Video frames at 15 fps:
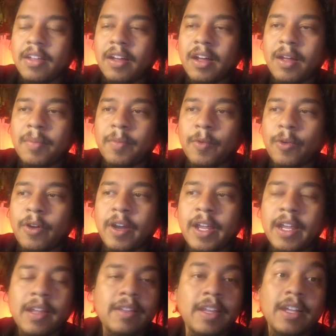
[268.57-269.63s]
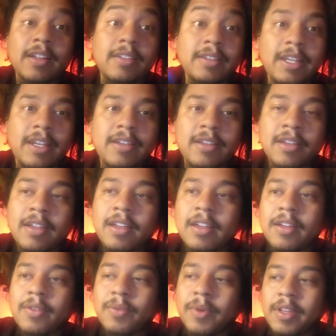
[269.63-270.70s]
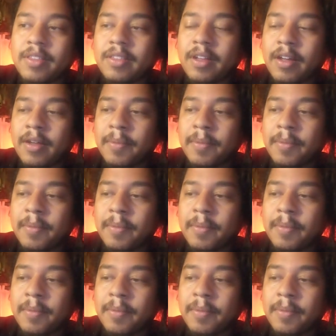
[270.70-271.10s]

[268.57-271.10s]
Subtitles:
or a leak with